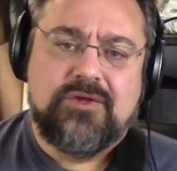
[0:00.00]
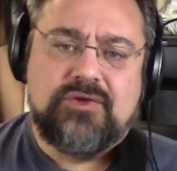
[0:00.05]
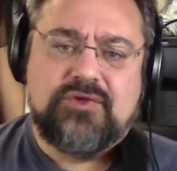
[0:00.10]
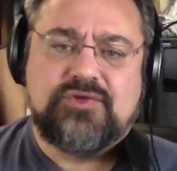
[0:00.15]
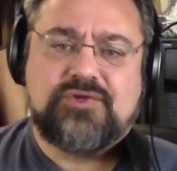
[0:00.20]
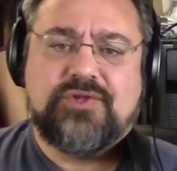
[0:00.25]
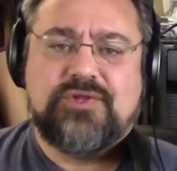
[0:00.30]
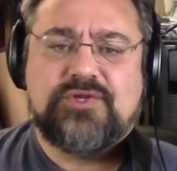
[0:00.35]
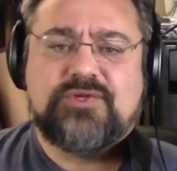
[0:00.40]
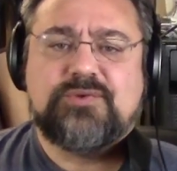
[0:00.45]

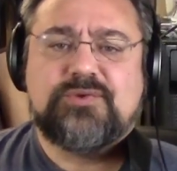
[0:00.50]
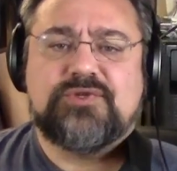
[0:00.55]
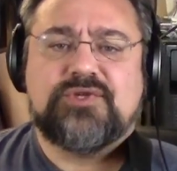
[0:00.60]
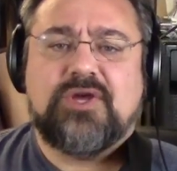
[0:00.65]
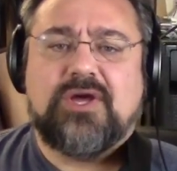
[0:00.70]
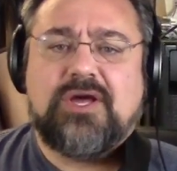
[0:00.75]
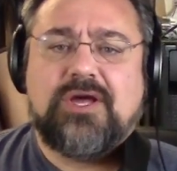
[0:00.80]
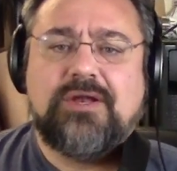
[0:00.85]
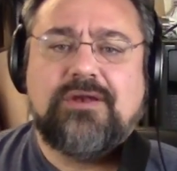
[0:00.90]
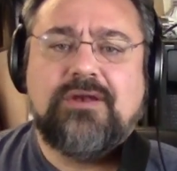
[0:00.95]
So this was
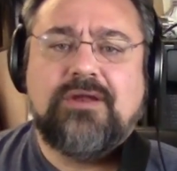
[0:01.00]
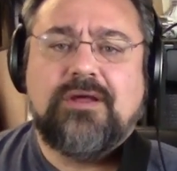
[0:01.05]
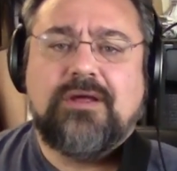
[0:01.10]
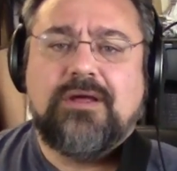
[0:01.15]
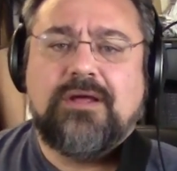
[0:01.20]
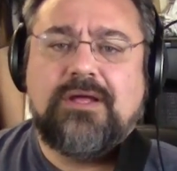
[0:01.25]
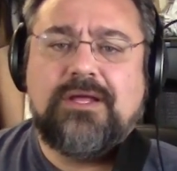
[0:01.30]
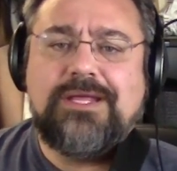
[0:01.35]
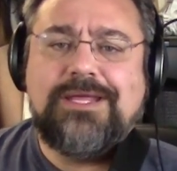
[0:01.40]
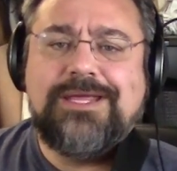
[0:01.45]
on
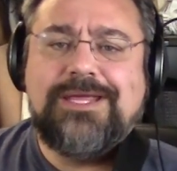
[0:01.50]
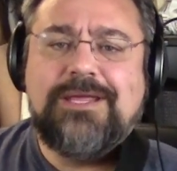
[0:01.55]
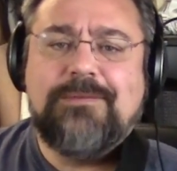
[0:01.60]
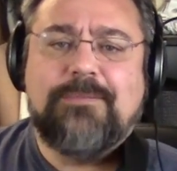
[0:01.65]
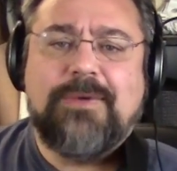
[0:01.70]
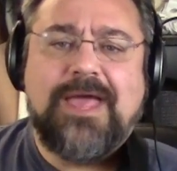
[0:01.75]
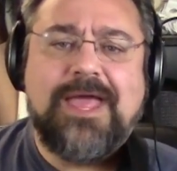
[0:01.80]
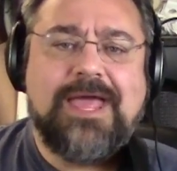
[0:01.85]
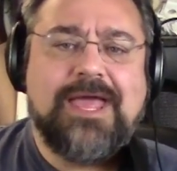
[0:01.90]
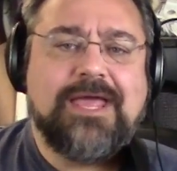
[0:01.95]

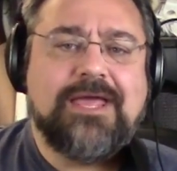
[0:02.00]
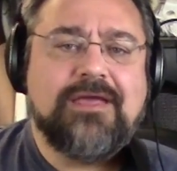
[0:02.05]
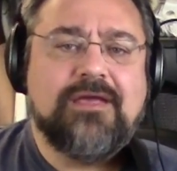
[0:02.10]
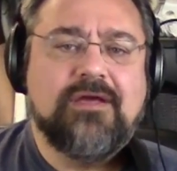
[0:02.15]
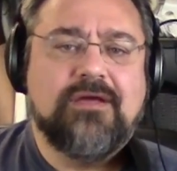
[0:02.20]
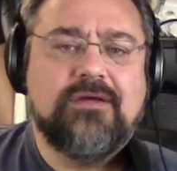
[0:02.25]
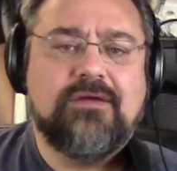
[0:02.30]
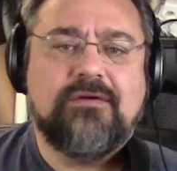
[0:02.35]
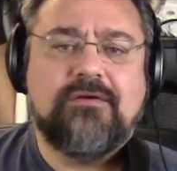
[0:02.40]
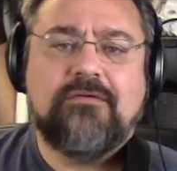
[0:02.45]
eBay
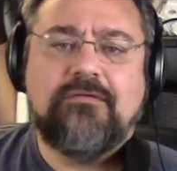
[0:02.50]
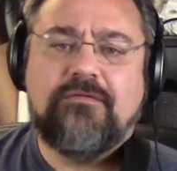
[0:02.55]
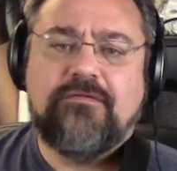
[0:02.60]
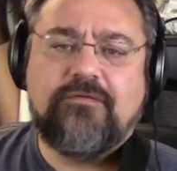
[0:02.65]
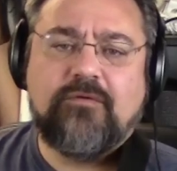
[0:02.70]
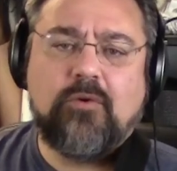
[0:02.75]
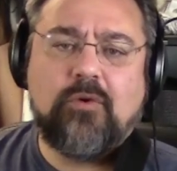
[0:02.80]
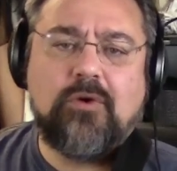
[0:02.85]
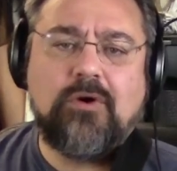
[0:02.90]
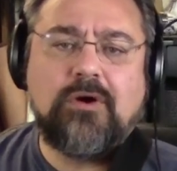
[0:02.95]

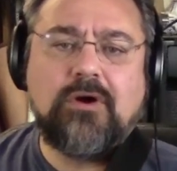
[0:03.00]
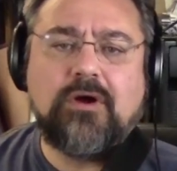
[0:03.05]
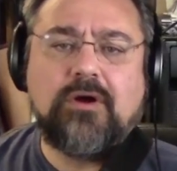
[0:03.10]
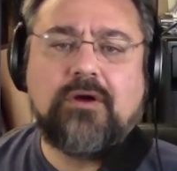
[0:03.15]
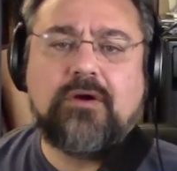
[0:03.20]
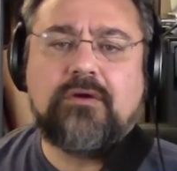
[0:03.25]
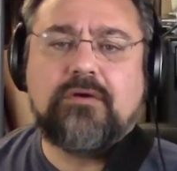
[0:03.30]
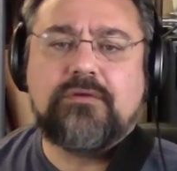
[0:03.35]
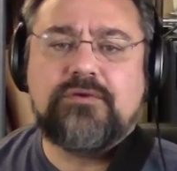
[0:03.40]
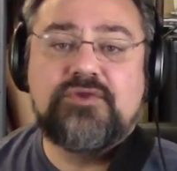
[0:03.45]

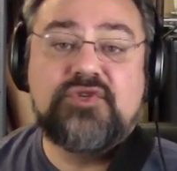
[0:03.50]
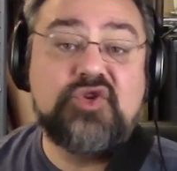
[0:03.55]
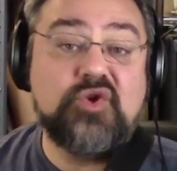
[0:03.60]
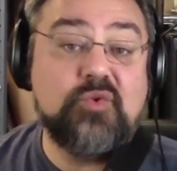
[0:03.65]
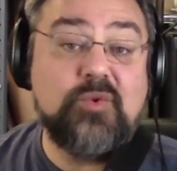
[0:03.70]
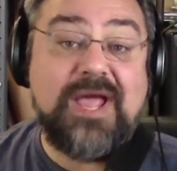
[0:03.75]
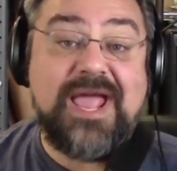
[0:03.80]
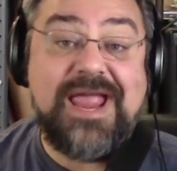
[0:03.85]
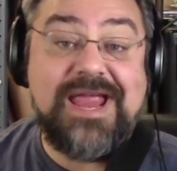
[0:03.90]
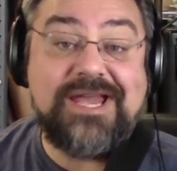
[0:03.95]
for
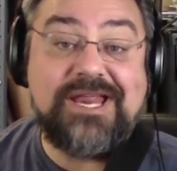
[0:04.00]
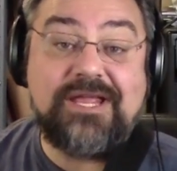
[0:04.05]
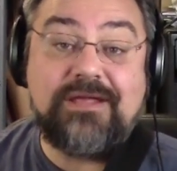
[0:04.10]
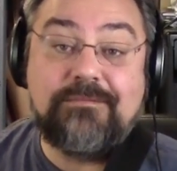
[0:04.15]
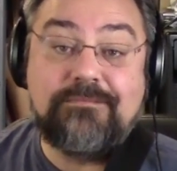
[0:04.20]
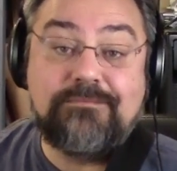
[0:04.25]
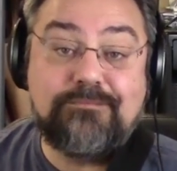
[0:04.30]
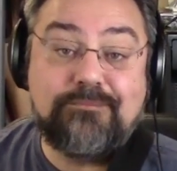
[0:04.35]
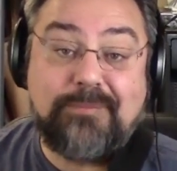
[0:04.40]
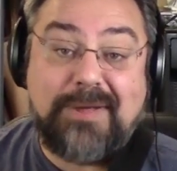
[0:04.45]

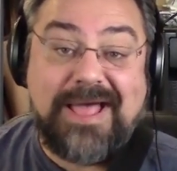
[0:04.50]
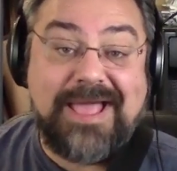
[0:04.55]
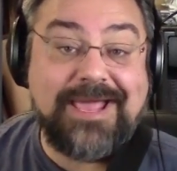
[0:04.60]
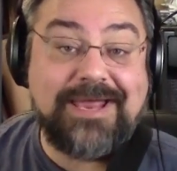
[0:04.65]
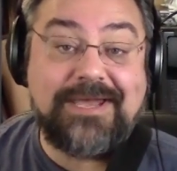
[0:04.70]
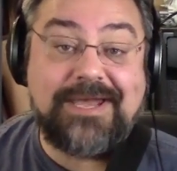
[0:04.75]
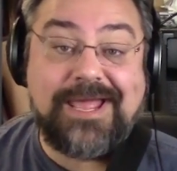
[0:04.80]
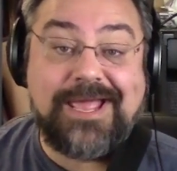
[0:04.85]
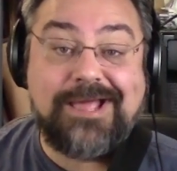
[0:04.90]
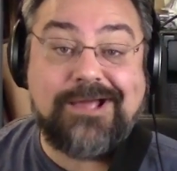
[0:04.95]
$280. Buy
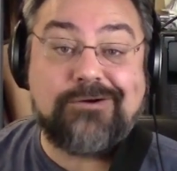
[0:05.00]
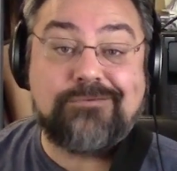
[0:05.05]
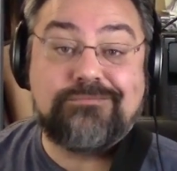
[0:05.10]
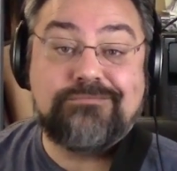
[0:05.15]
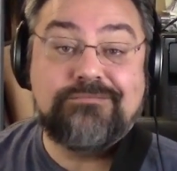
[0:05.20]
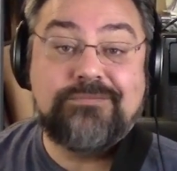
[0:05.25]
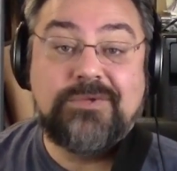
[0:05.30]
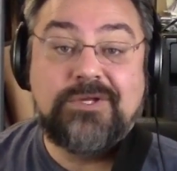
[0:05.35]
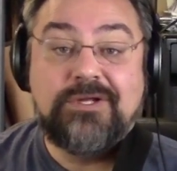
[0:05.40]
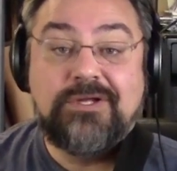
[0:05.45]
it now.
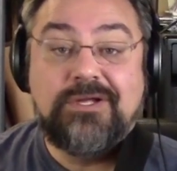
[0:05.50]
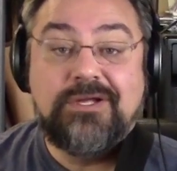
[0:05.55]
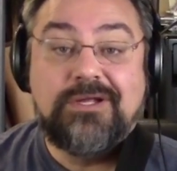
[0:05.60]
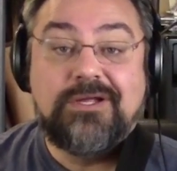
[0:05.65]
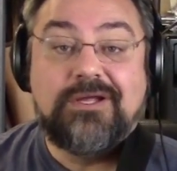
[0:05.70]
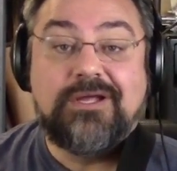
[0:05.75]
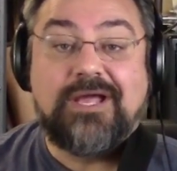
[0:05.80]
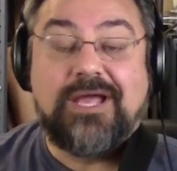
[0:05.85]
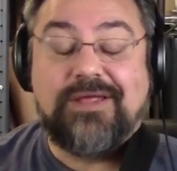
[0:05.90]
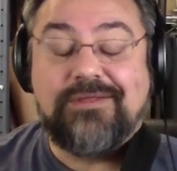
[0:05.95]

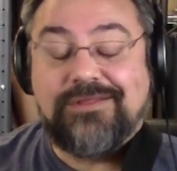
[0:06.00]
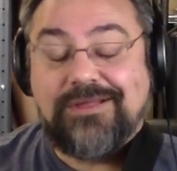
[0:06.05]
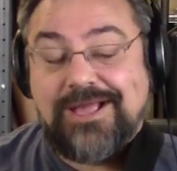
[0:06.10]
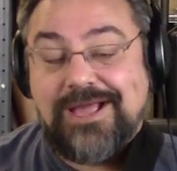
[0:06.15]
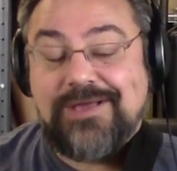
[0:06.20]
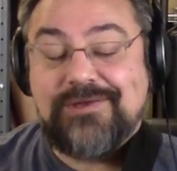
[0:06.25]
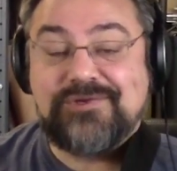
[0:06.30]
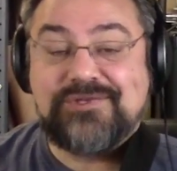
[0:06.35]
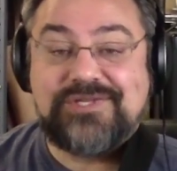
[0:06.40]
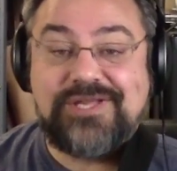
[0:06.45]
And the
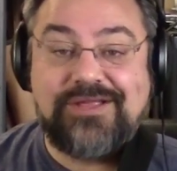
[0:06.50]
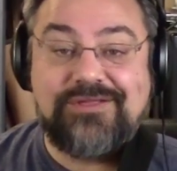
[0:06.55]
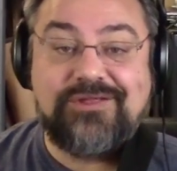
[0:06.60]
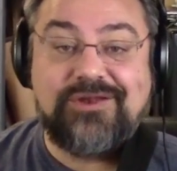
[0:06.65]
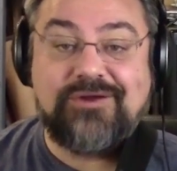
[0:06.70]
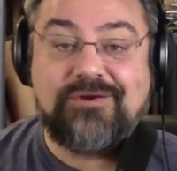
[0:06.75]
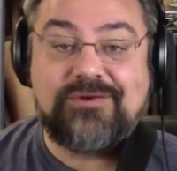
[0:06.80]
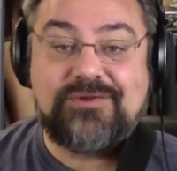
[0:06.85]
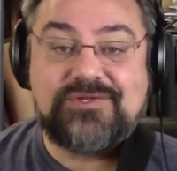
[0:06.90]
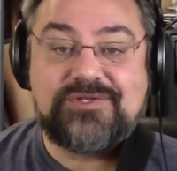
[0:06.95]
guy said,
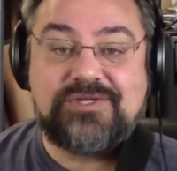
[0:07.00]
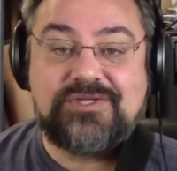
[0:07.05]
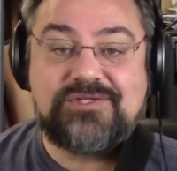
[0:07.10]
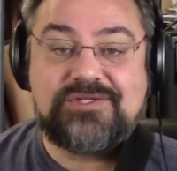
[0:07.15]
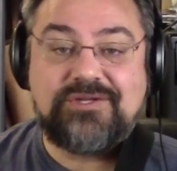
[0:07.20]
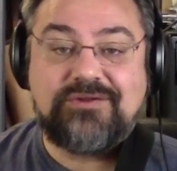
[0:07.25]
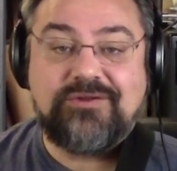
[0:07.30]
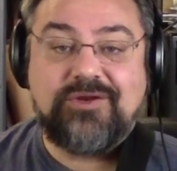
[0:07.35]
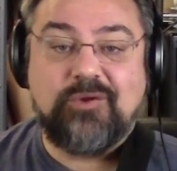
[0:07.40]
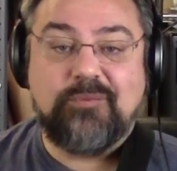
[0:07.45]

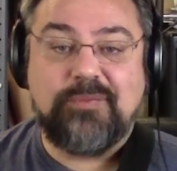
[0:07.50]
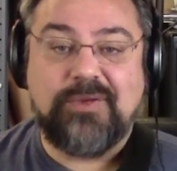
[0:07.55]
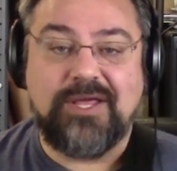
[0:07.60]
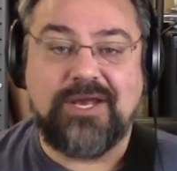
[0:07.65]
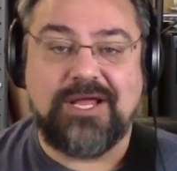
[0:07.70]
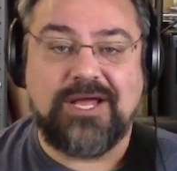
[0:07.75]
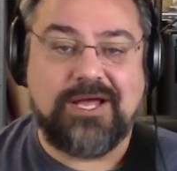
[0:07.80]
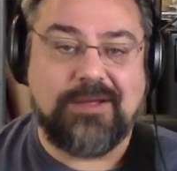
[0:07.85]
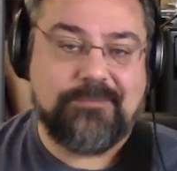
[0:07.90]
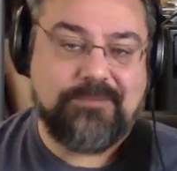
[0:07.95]
it's a little
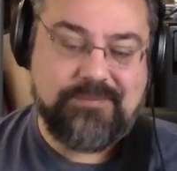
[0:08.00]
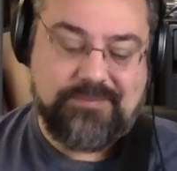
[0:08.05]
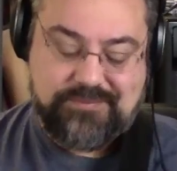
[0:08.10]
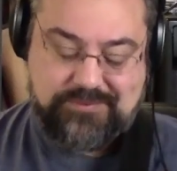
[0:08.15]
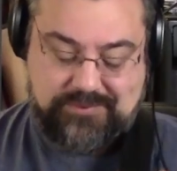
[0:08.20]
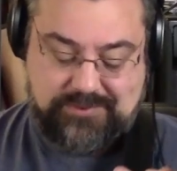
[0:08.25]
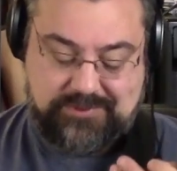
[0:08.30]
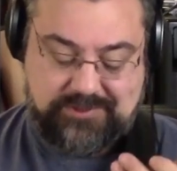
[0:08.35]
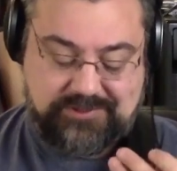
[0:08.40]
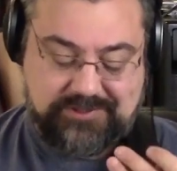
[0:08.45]
beat up.
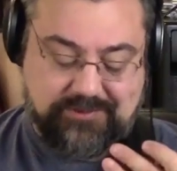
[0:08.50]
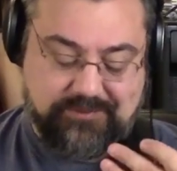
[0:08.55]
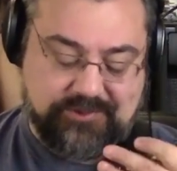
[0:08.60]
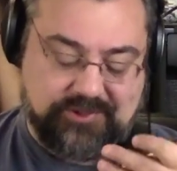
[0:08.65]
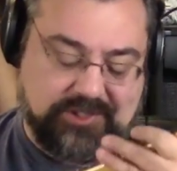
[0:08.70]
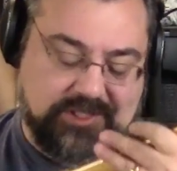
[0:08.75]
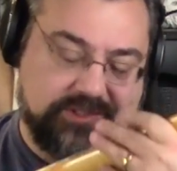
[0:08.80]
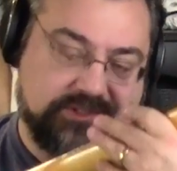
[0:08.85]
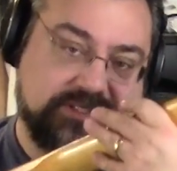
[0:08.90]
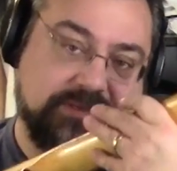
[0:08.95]

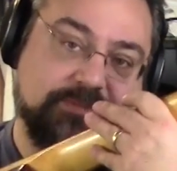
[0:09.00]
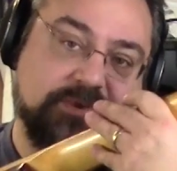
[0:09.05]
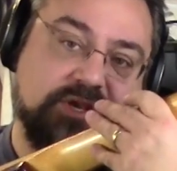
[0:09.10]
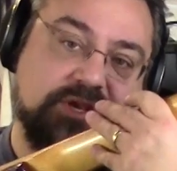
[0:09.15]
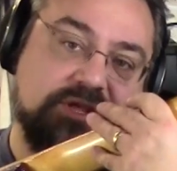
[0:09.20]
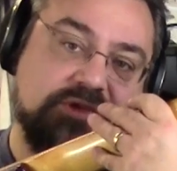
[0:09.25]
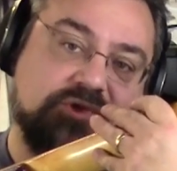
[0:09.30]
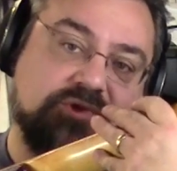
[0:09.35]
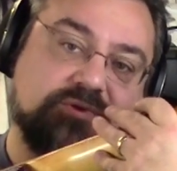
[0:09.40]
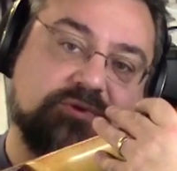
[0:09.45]
Someone's got some
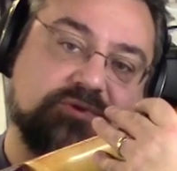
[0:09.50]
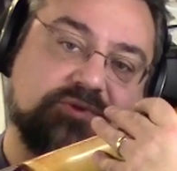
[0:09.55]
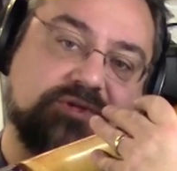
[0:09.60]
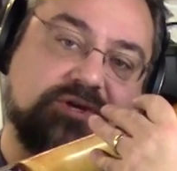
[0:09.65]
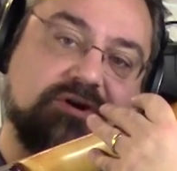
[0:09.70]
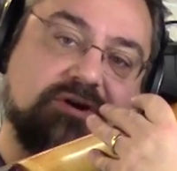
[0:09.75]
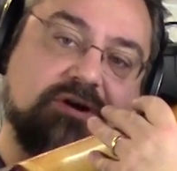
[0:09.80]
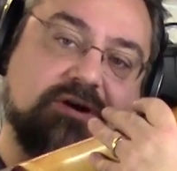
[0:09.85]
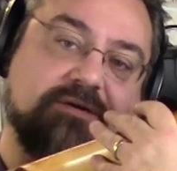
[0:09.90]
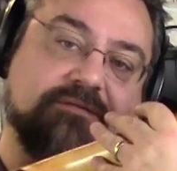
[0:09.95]
initials
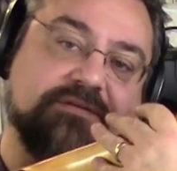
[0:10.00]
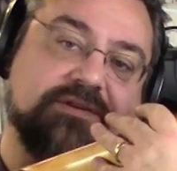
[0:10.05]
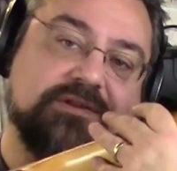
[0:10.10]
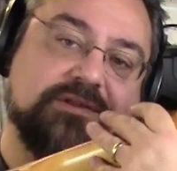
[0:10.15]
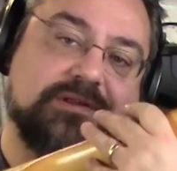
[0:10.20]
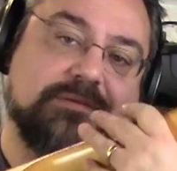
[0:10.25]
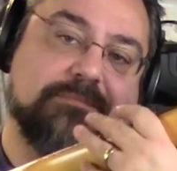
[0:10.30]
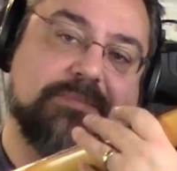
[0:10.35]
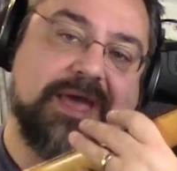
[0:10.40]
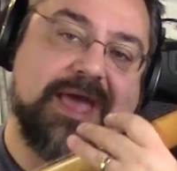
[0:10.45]
carved
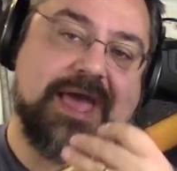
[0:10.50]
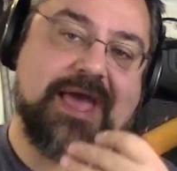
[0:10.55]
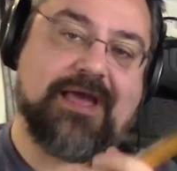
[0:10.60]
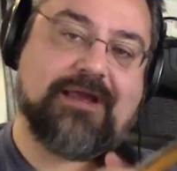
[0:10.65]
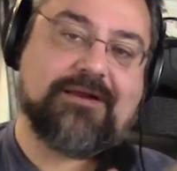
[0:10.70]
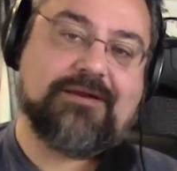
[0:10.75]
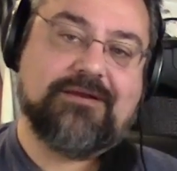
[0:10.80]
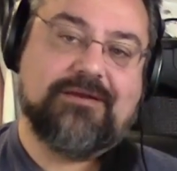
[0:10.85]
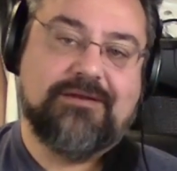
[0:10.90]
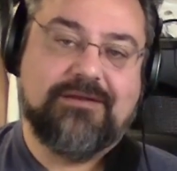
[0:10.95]
in the
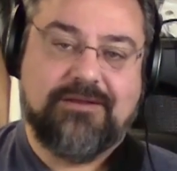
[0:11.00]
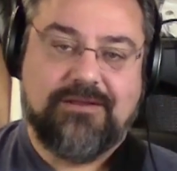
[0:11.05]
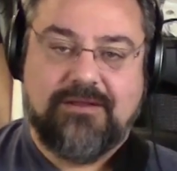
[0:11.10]
back.